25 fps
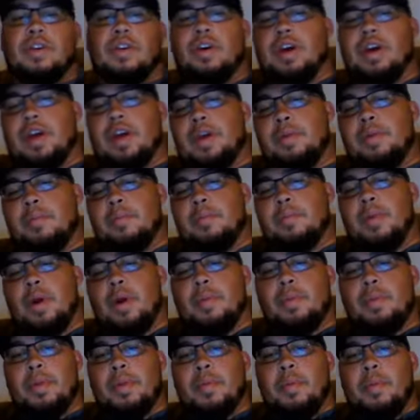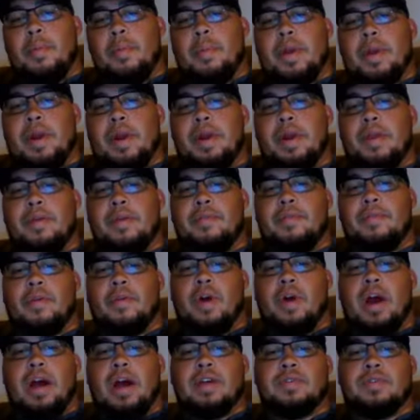so I can properly prepare
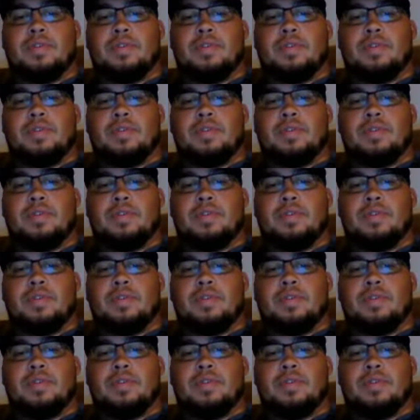them for